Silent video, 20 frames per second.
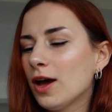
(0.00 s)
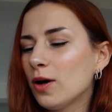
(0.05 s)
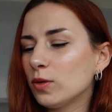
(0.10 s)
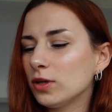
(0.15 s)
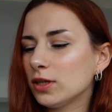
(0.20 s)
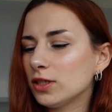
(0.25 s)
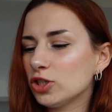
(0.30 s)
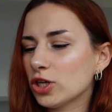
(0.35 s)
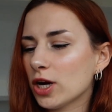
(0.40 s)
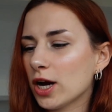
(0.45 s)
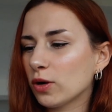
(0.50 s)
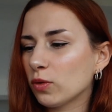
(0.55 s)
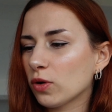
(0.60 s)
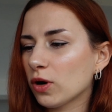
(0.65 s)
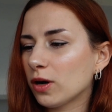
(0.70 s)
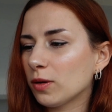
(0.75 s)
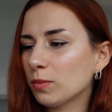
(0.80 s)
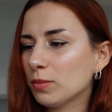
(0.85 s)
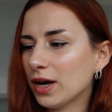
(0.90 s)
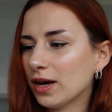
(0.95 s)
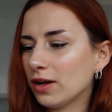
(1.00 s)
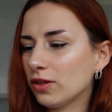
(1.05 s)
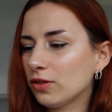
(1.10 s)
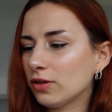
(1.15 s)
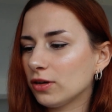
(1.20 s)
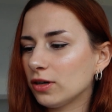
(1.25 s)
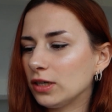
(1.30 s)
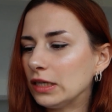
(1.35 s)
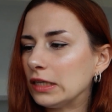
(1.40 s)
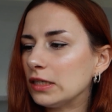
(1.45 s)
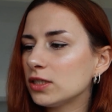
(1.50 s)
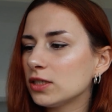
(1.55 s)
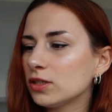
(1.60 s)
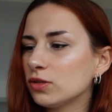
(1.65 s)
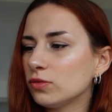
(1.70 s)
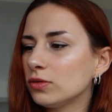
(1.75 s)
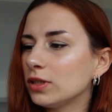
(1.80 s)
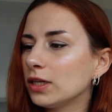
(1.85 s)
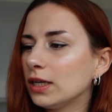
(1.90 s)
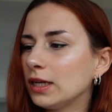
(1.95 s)
With a jaguar or panther, this
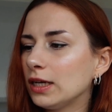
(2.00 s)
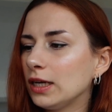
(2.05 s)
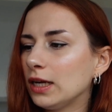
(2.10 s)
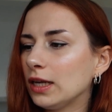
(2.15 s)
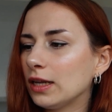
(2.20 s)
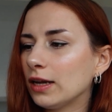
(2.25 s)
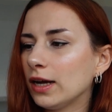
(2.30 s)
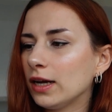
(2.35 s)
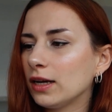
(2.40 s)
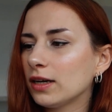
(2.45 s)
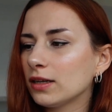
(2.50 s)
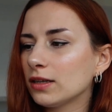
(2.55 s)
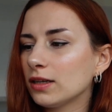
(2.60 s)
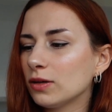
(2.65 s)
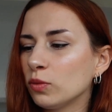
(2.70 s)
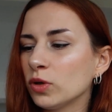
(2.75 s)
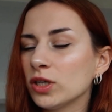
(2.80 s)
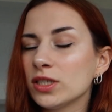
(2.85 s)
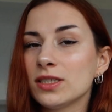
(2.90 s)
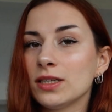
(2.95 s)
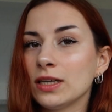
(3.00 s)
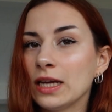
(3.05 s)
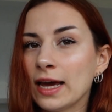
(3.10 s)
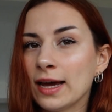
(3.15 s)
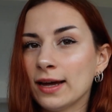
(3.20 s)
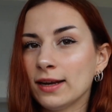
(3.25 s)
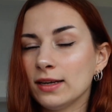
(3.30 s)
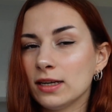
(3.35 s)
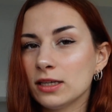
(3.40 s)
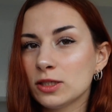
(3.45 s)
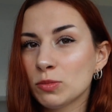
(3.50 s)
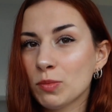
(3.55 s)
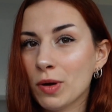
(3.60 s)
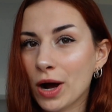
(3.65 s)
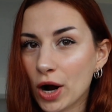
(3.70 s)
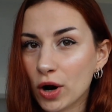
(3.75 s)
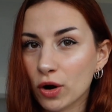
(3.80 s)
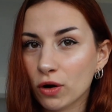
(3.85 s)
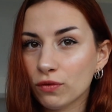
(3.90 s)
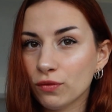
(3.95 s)
is really like, once again, this
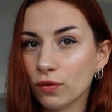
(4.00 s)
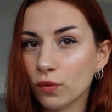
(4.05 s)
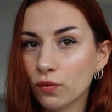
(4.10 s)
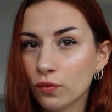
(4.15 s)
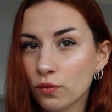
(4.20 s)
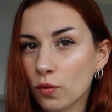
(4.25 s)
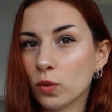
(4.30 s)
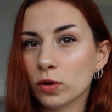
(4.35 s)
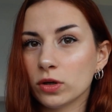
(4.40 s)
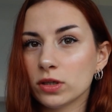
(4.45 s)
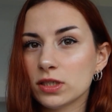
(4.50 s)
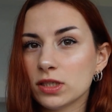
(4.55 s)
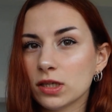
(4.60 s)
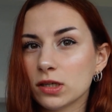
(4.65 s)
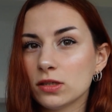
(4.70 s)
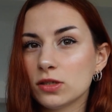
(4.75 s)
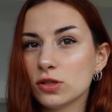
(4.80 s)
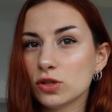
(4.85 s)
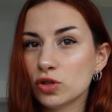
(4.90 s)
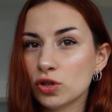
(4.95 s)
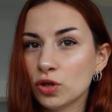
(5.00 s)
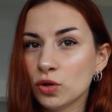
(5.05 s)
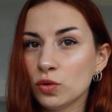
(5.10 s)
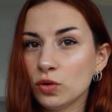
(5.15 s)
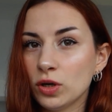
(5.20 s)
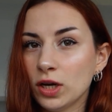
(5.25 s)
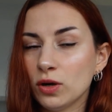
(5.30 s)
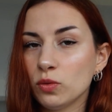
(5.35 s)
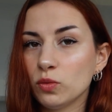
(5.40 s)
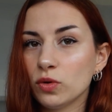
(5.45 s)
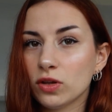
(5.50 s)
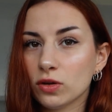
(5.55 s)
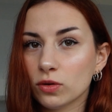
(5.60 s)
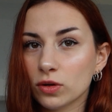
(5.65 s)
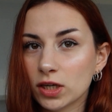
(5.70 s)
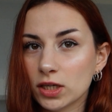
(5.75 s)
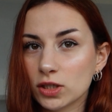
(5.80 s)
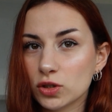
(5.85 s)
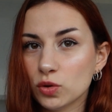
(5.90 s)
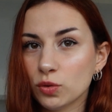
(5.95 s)
powerful force, and to tune in with
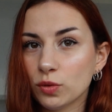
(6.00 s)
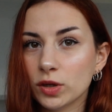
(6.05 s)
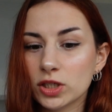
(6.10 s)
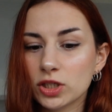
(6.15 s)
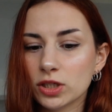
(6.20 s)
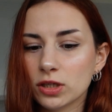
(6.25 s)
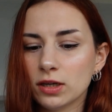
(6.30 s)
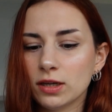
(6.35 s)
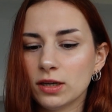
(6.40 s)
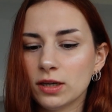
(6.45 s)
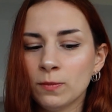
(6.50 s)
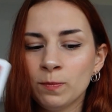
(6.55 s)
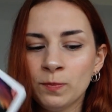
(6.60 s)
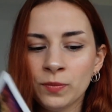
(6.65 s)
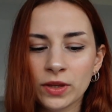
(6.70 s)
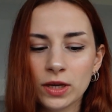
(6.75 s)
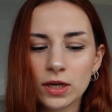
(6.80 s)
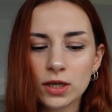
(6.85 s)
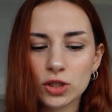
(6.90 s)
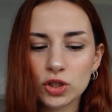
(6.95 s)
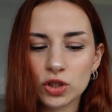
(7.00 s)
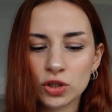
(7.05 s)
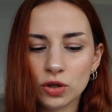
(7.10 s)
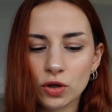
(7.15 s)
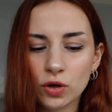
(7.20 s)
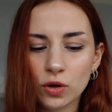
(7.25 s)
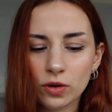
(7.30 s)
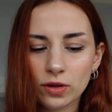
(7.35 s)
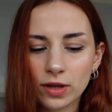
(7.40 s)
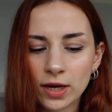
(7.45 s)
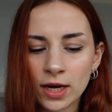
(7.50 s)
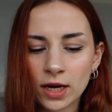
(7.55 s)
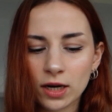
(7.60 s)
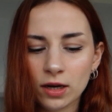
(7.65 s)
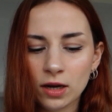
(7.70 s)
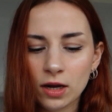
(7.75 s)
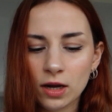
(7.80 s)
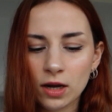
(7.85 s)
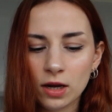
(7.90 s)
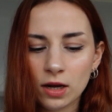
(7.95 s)
your intuition and to know that
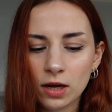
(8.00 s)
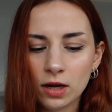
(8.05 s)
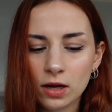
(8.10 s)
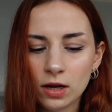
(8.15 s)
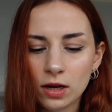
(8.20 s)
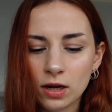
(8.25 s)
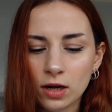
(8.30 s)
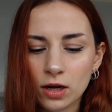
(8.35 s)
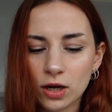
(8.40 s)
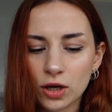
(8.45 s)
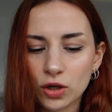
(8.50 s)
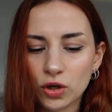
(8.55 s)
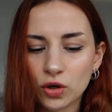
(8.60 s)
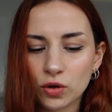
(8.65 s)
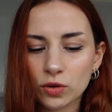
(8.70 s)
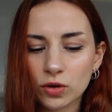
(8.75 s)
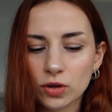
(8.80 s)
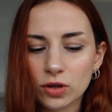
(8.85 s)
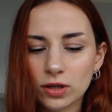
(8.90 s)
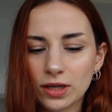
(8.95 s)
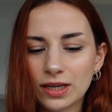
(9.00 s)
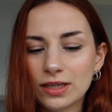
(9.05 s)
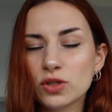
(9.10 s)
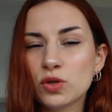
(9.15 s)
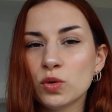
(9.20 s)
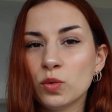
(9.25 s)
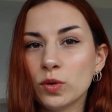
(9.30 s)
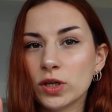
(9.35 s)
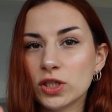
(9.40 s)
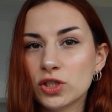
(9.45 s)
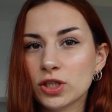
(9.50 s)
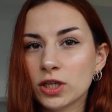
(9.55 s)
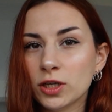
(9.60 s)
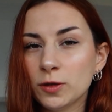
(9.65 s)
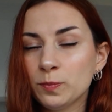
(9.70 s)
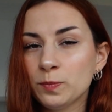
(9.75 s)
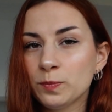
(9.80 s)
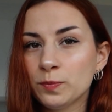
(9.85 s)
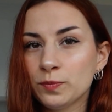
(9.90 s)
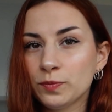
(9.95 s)
your
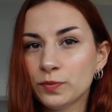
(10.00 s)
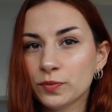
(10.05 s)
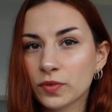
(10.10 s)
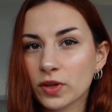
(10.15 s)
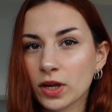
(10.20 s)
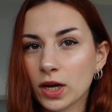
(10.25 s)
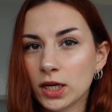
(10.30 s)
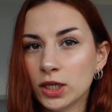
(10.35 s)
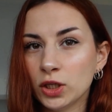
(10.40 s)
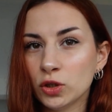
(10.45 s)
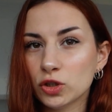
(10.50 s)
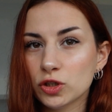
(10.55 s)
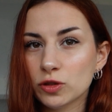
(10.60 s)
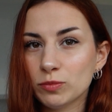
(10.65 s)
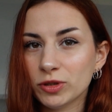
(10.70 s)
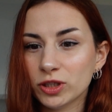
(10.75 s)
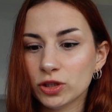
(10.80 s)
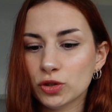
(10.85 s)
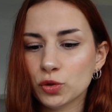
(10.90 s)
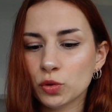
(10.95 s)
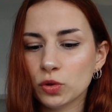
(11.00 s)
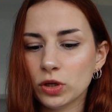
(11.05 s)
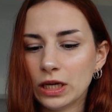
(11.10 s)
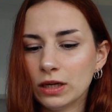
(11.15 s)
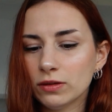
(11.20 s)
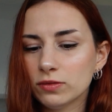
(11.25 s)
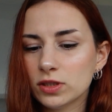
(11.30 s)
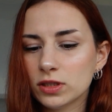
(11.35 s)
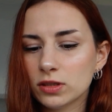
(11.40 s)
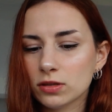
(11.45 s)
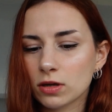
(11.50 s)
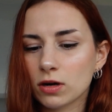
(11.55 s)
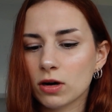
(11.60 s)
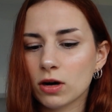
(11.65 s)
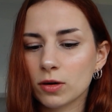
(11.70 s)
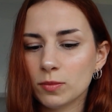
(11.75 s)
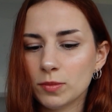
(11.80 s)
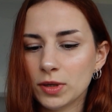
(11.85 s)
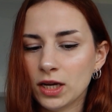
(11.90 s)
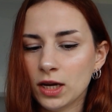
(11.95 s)
intuition and your spiritual gifts
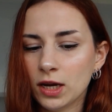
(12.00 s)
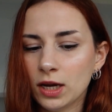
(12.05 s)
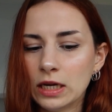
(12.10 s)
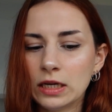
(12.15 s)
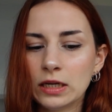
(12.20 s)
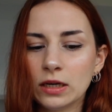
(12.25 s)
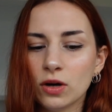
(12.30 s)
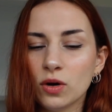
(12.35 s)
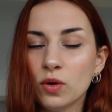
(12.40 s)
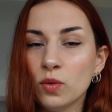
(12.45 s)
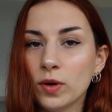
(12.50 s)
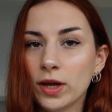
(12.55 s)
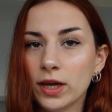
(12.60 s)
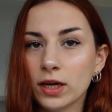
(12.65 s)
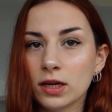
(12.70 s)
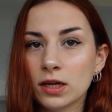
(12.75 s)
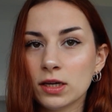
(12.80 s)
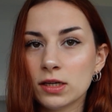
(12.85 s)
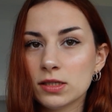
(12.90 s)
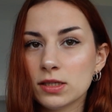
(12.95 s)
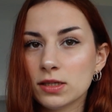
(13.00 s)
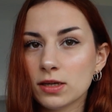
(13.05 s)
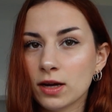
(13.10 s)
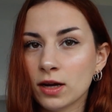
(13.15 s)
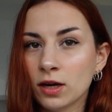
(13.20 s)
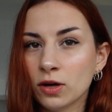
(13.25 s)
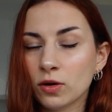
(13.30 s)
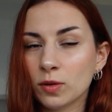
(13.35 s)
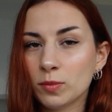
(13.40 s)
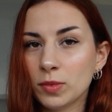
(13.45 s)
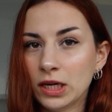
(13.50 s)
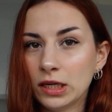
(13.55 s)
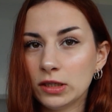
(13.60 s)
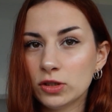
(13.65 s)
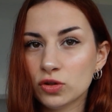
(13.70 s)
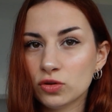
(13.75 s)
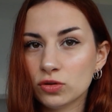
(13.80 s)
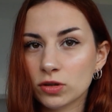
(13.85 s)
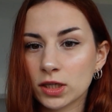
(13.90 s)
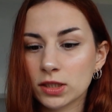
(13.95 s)
are being awakened and are being
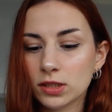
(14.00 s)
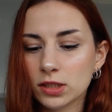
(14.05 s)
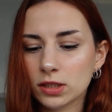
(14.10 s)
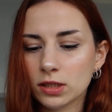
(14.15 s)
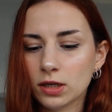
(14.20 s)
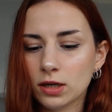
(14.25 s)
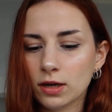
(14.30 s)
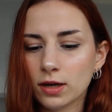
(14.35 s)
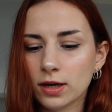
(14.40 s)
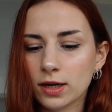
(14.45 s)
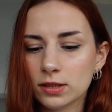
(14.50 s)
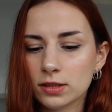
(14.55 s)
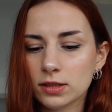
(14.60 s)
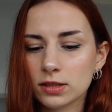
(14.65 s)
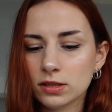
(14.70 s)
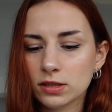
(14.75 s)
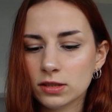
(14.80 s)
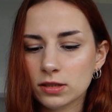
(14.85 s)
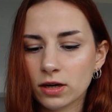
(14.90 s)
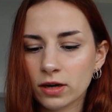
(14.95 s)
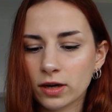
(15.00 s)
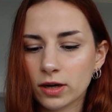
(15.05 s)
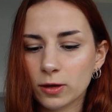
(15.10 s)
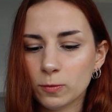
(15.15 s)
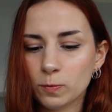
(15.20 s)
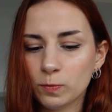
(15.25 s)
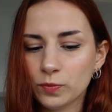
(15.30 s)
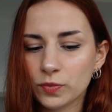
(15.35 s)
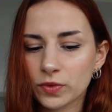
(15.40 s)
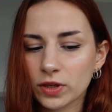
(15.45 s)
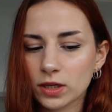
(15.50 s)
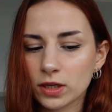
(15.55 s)
strengthened at this time.